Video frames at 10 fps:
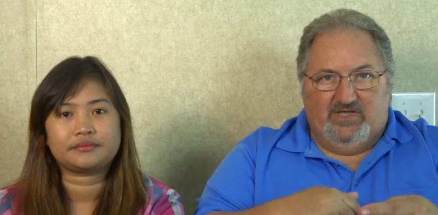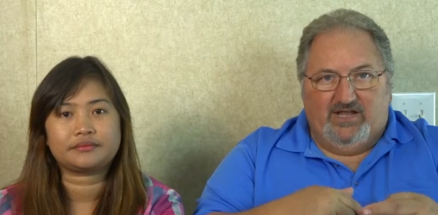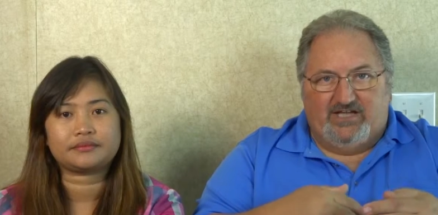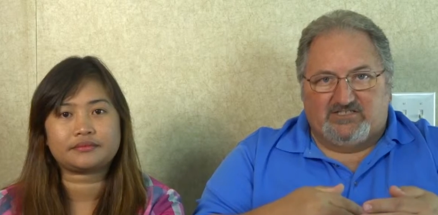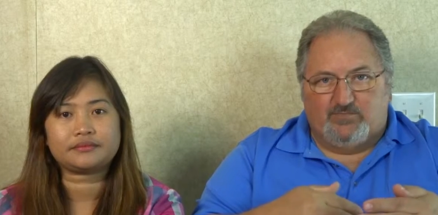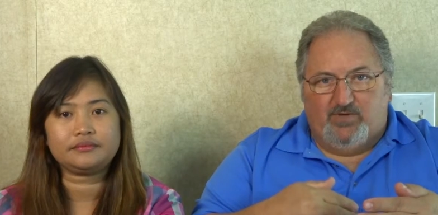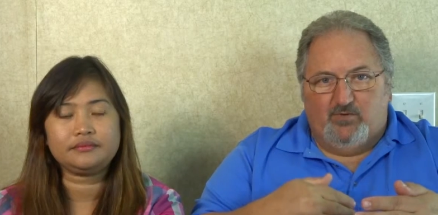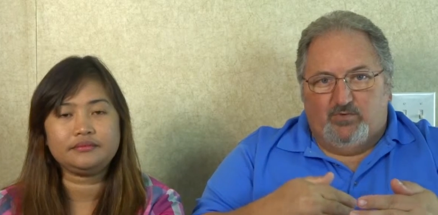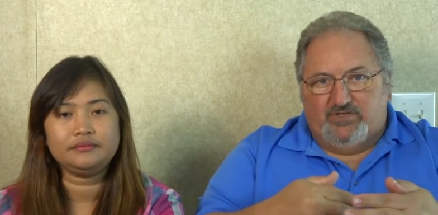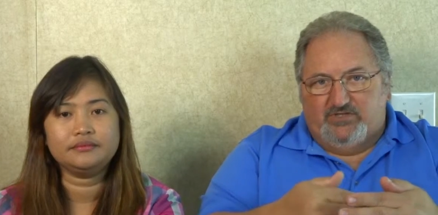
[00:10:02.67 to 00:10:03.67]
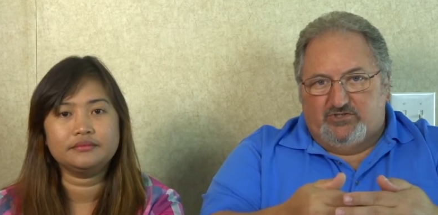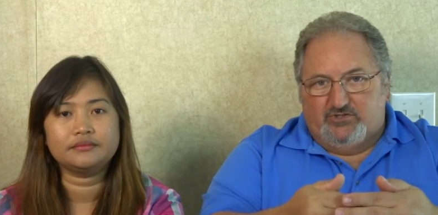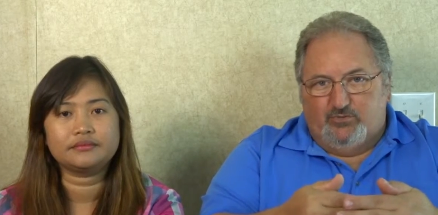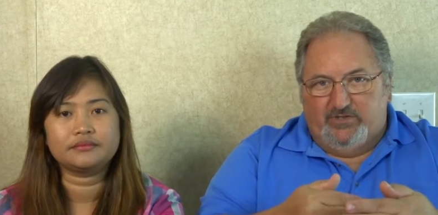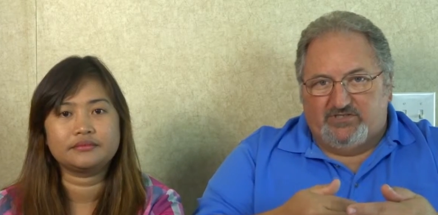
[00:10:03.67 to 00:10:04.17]
Speaker 1: It has to be within
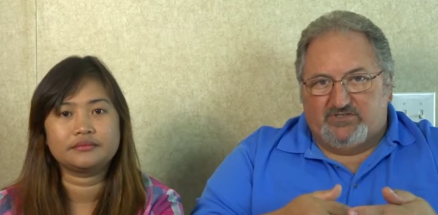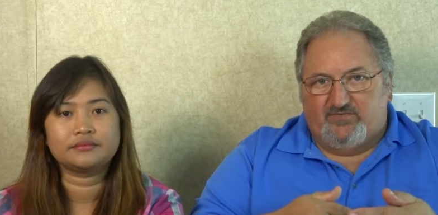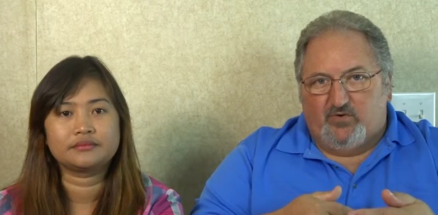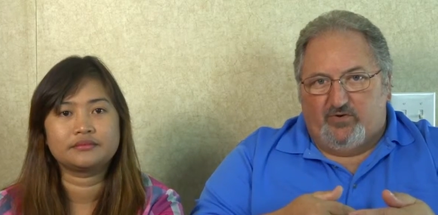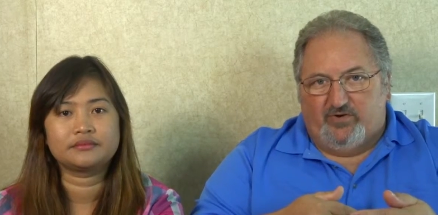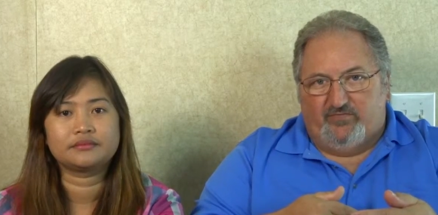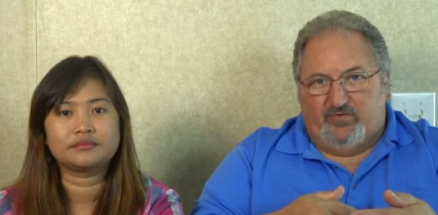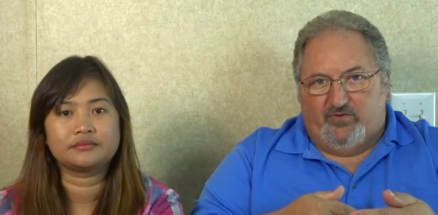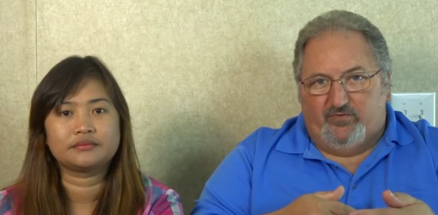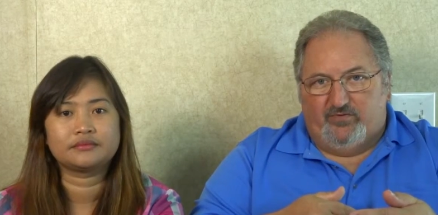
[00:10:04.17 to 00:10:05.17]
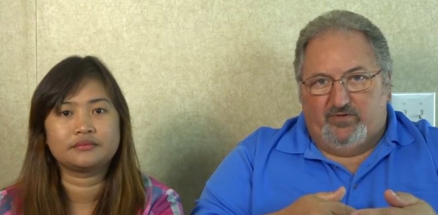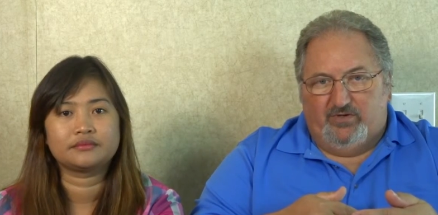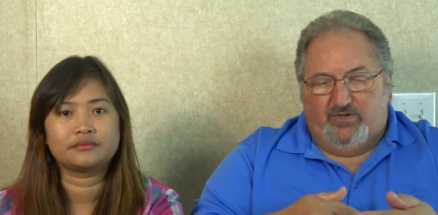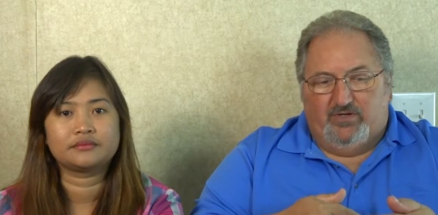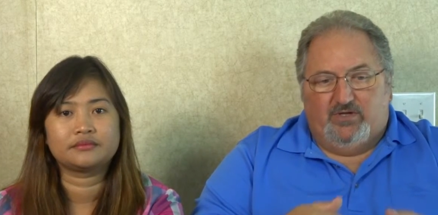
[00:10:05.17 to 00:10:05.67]
two weeks of your interview.
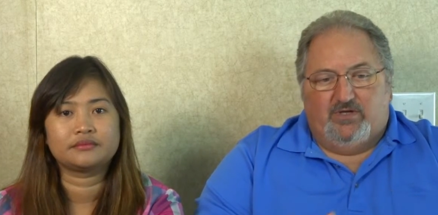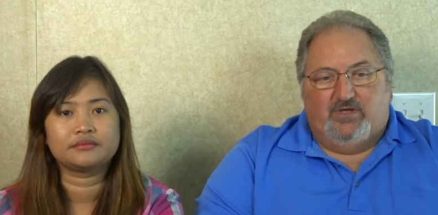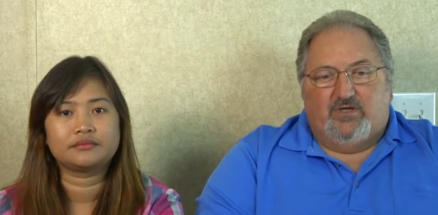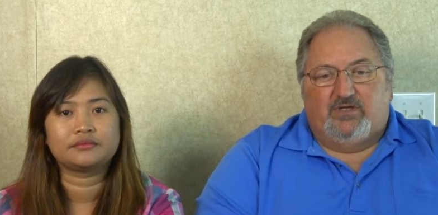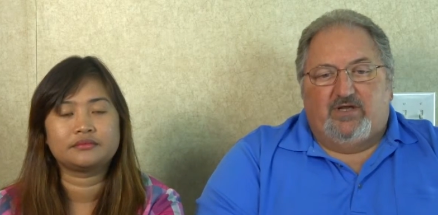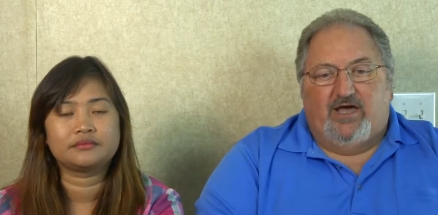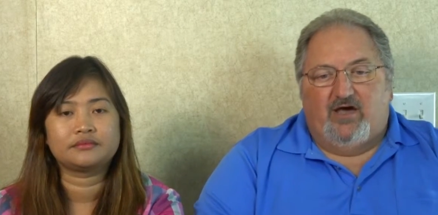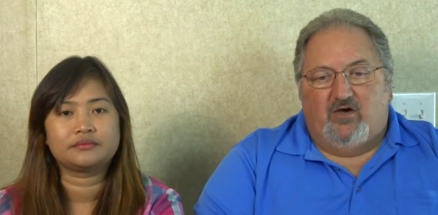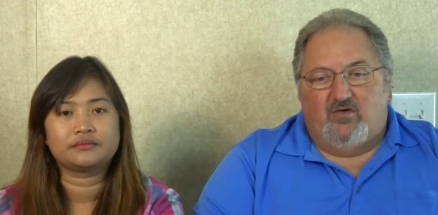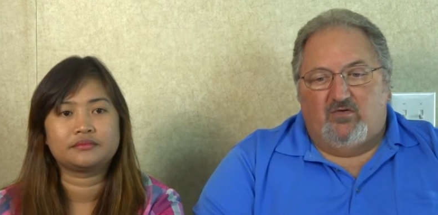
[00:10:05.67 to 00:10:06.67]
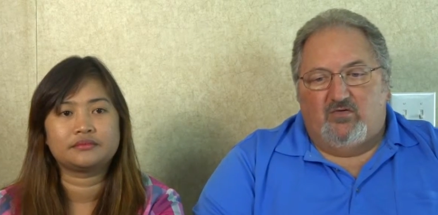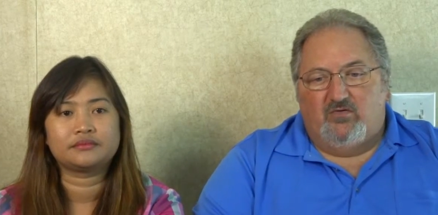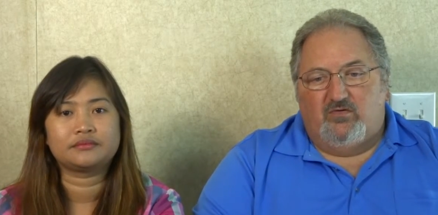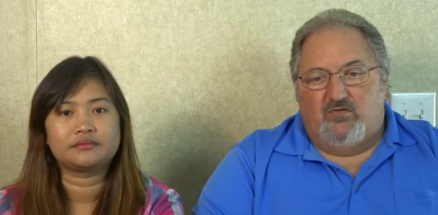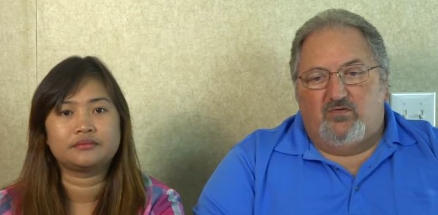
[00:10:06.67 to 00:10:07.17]
Now,
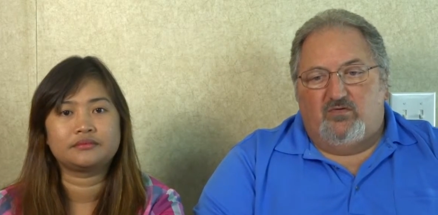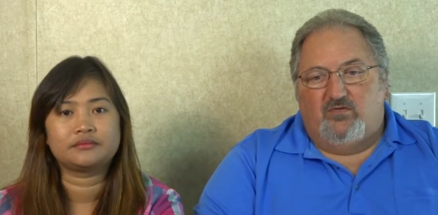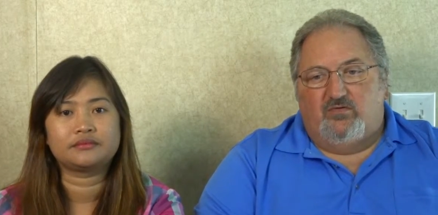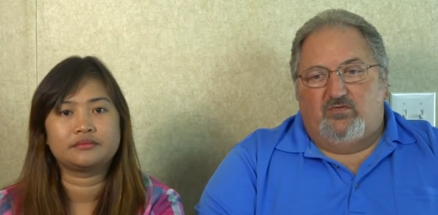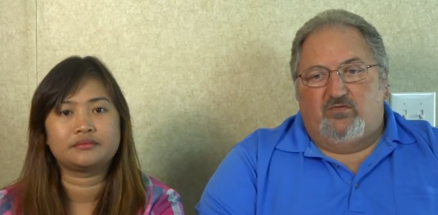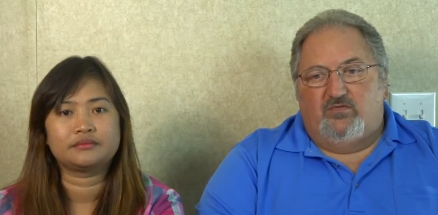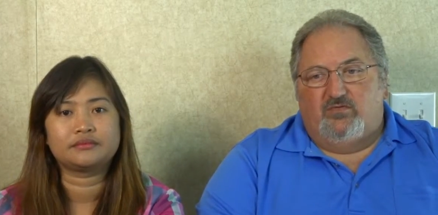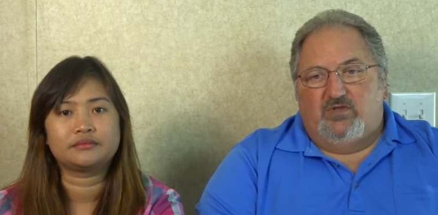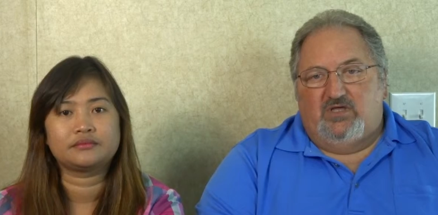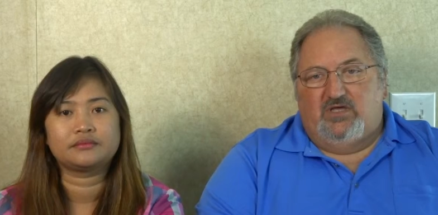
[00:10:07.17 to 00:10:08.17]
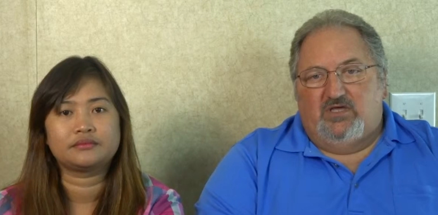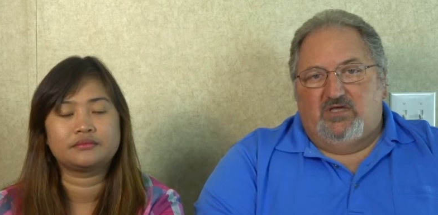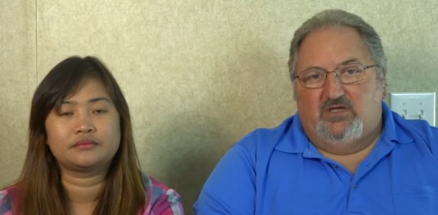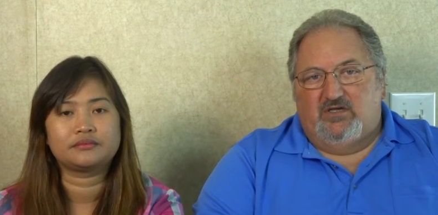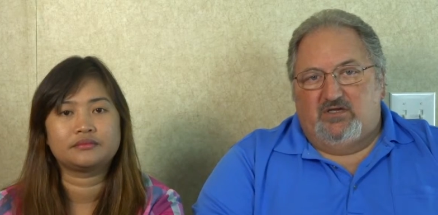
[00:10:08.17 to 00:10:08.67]

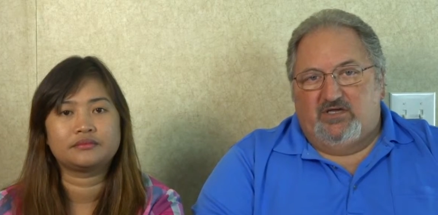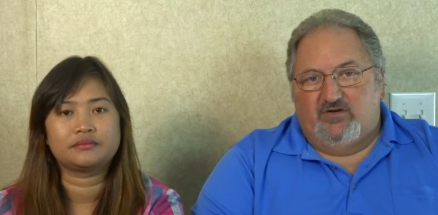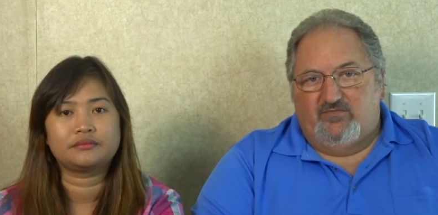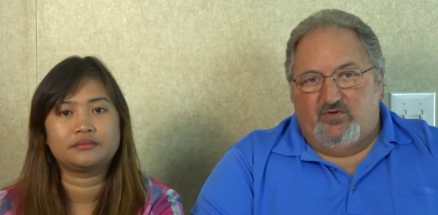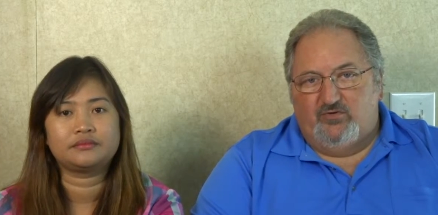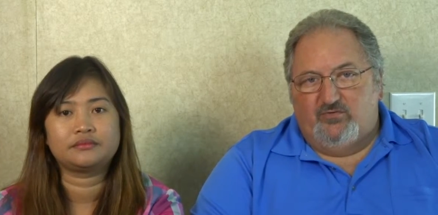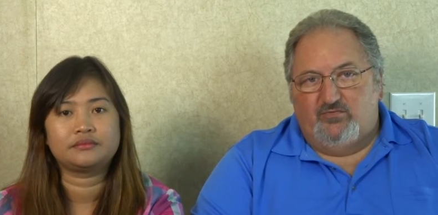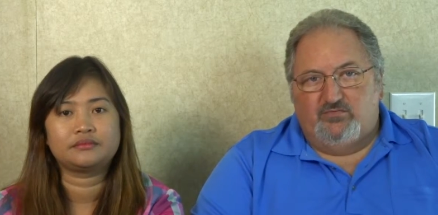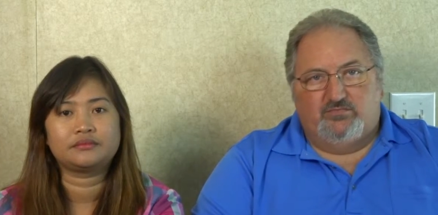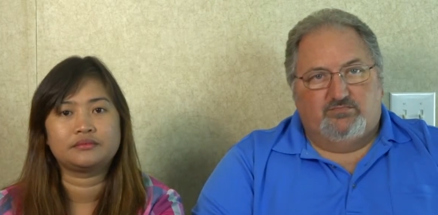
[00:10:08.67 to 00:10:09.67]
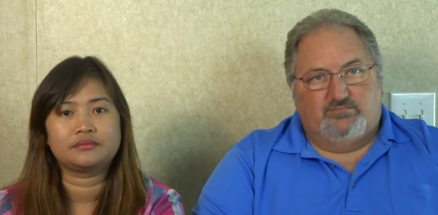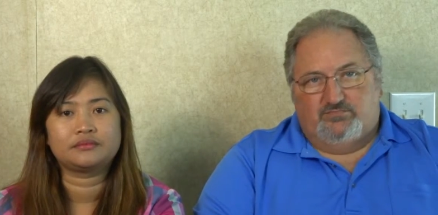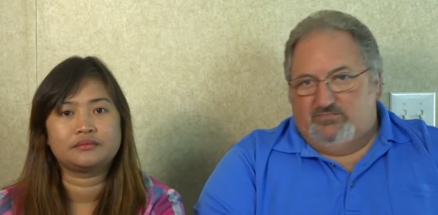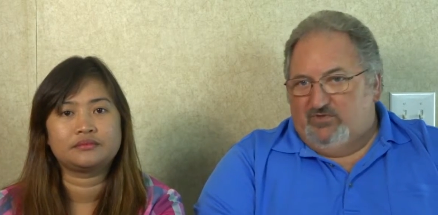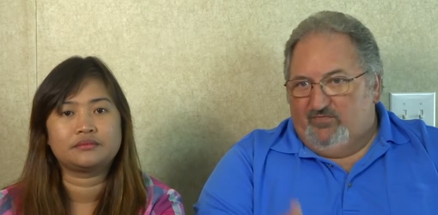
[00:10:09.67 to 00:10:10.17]
the interview,
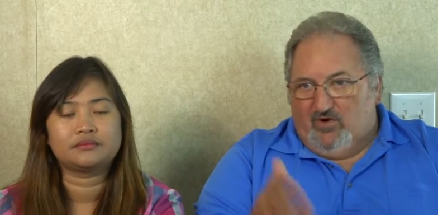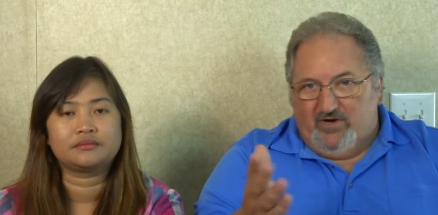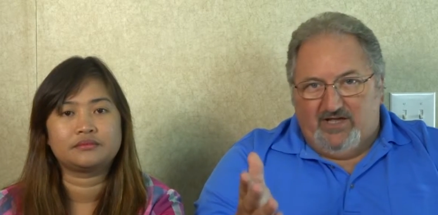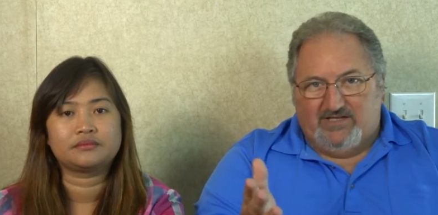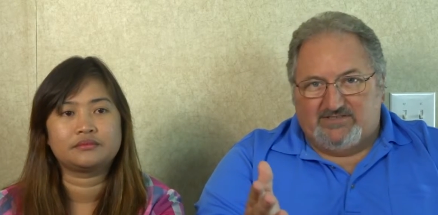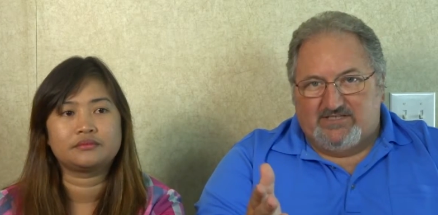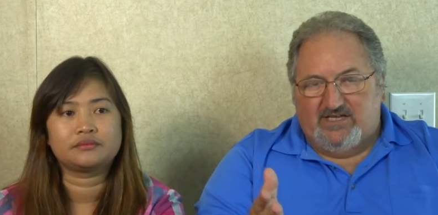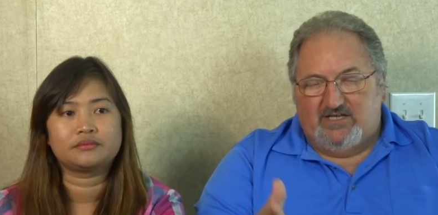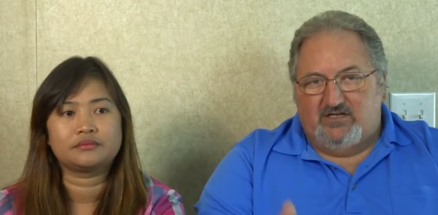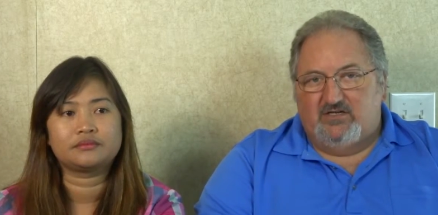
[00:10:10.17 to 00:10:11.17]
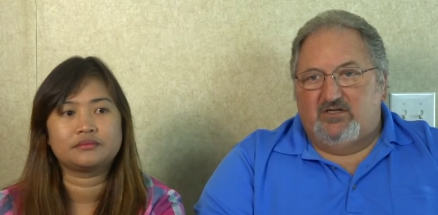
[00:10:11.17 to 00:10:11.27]
you've already got set.